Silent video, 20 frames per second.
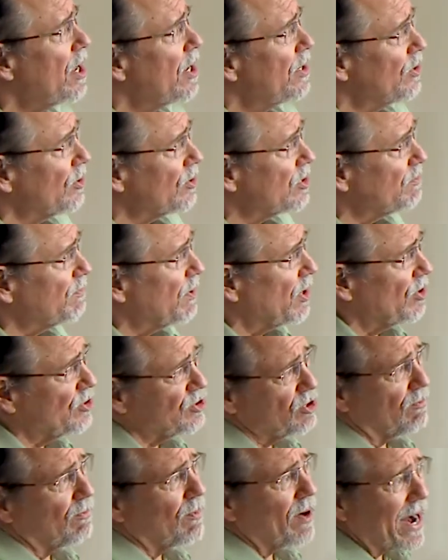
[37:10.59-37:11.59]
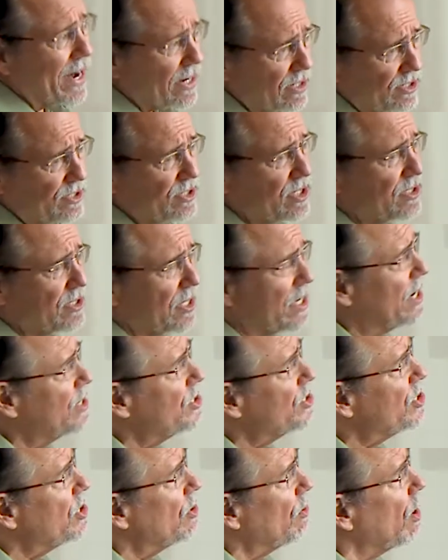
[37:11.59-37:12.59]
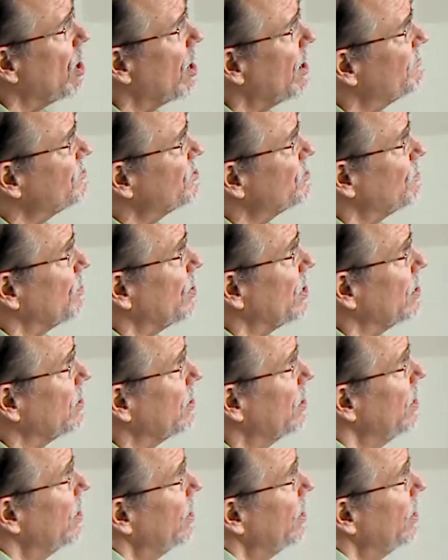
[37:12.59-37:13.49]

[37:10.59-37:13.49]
your spiritual practices into your offspring.